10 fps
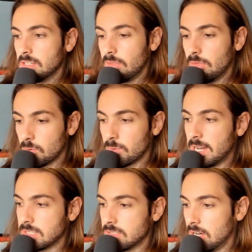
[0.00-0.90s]
the
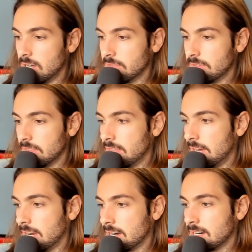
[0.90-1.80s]
rest of
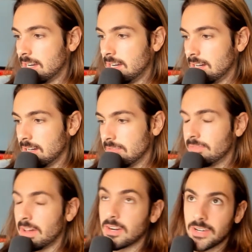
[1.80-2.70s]
their
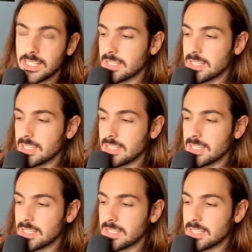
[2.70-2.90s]
veterans,